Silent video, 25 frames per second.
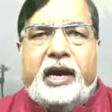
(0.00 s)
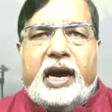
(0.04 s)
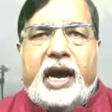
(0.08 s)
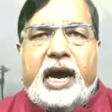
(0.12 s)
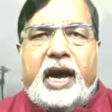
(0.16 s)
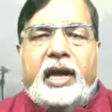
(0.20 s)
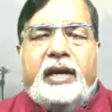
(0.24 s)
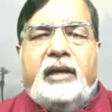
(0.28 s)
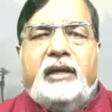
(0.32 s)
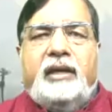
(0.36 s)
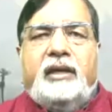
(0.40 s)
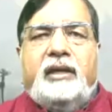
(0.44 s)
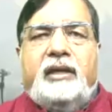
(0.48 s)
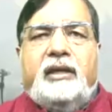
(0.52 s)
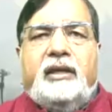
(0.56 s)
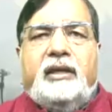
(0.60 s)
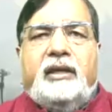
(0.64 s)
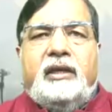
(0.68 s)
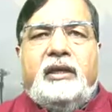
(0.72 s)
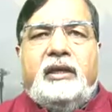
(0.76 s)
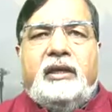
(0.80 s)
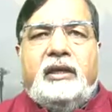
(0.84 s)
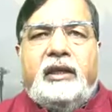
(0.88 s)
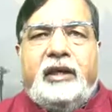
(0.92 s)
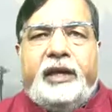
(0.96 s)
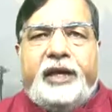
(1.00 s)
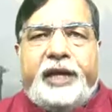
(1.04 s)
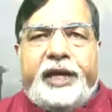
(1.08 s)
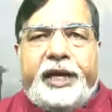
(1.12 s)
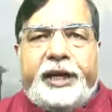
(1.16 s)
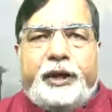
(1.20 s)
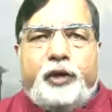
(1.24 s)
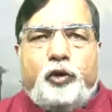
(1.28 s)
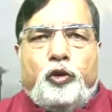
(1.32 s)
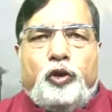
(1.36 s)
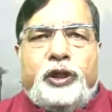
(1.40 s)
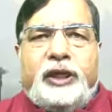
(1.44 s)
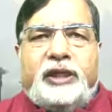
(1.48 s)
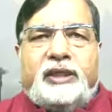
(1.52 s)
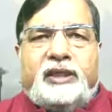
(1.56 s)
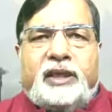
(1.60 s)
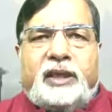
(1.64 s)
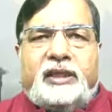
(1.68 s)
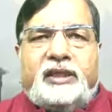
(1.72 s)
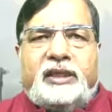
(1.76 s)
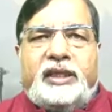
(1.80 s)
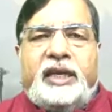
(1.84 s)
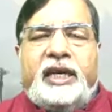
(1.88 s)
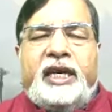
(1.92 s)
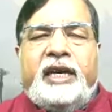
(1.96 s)
and lead to the
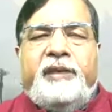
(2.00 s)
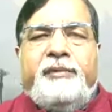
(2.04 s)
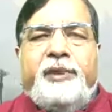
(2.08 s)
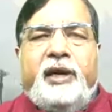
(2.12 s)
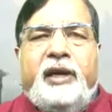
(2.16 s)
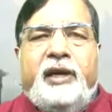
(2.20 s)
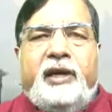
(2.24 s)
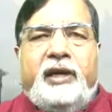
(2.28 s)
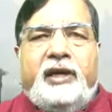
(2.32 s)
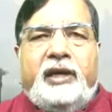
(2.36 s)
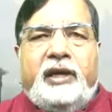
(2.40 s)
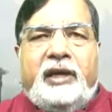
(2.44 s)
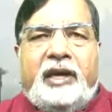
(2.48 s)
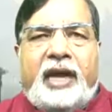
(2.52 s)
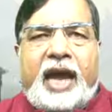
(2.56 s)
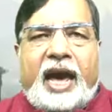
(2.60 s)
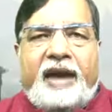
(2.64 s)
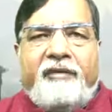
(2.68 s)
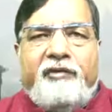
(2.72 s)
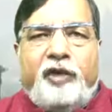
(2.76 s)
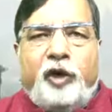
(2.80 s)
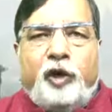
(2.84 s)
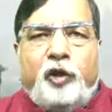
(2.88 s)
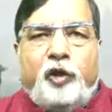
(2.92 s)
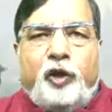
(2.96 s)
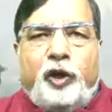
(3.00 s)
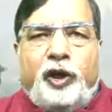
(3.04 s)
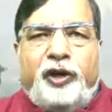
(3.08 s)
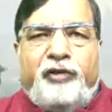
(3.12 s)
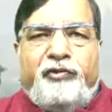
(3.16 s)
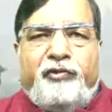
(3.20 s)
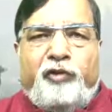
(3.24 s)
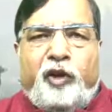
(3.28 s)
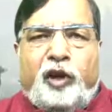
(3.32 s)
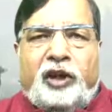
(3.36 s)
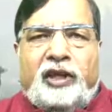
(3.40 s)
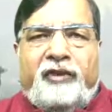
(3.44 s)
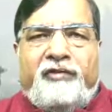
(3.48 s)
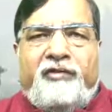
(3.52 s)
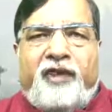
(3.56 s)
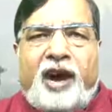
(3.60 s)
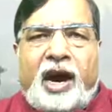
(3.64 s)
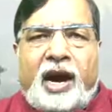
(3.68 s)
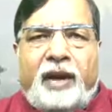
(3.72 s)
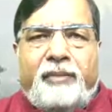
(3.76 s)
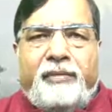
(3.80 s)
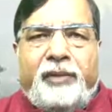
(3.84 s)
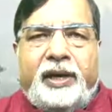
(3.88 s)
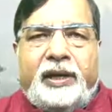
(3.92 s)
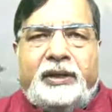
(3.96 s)
sustainable livelihood for the
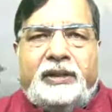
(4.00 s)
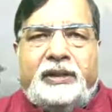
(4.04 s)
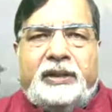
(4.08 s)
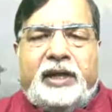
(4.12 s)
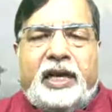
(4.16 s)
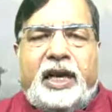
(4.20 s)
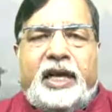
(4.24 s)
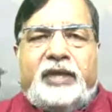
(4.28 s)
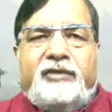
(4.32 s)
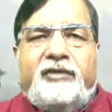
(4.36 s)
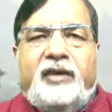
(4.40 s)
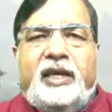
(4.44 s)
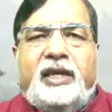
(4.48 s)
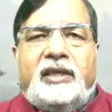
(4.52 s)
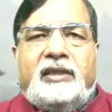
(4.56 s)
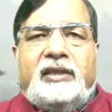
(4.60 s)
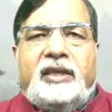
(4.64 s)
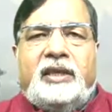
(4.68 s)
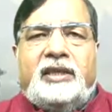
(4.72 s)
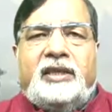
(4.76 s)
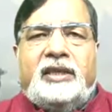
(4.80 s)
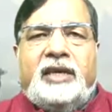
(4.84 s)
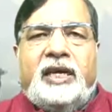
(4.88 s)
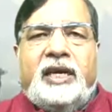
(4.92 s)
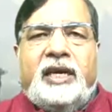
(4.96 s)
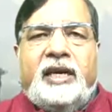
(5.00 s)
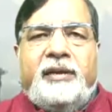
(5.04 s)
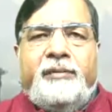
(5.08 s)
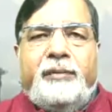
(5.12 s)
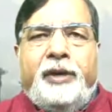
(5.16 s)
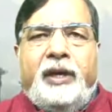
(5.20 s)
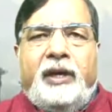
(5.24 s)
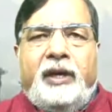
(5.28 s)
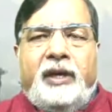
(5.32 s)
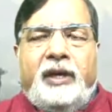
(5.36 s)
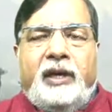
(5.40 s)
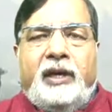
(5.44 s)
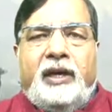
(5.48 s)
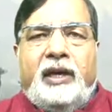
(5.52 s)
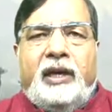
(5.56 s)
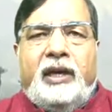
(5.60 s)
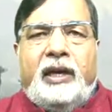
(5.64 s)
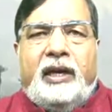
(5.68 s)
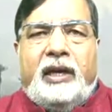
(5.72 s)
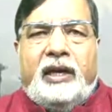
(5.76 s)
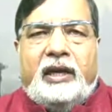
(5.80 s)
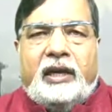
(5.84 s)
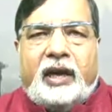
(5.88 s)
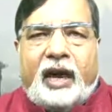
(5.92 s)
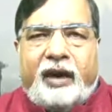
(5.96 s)
farmers as well as sustainable
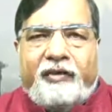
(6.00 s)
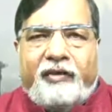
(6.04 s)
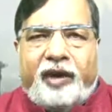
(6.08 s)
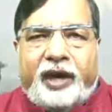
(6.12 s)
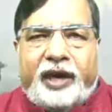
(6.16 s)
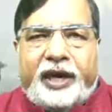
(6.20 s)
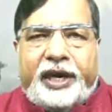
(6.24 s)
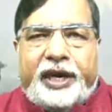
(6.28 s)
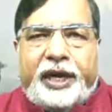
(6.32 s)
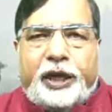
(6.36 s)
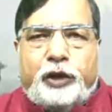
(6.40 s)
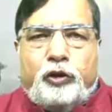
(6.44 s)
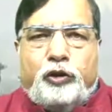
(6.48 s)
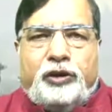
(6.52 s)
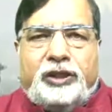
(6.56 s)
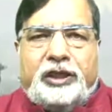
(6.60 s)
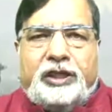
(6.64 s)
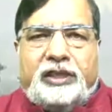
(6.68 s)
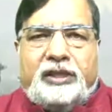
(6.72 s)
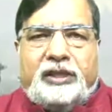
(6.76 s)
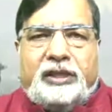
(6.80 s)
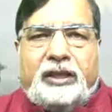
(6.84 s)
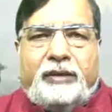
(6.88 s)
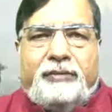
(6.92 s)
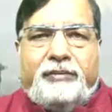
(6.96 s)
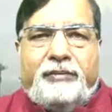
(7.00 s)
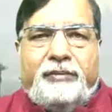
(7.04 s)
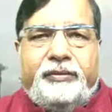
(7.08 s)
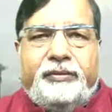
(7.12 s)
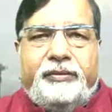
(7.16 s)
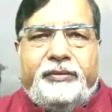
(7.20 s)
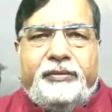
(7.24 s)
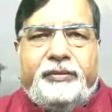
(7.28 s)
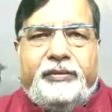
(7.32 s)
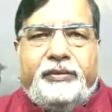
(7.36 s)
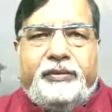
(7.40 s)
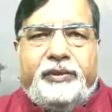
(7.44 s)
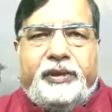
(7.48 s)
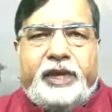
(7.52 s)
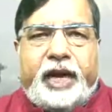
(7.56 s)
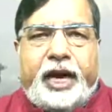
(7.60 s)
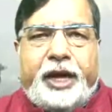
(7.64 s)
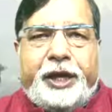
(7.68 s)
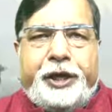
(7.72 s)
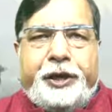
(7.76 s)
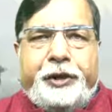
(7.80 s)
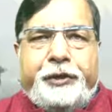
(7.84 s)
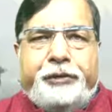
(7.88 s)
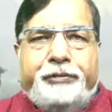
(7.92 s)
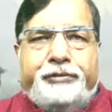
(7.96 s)
our ecosystem.
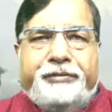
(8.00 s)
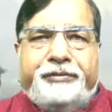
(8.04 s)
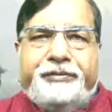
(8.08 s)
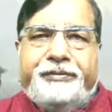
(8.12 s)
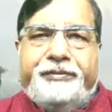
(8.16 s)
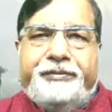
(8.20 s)
Thank you.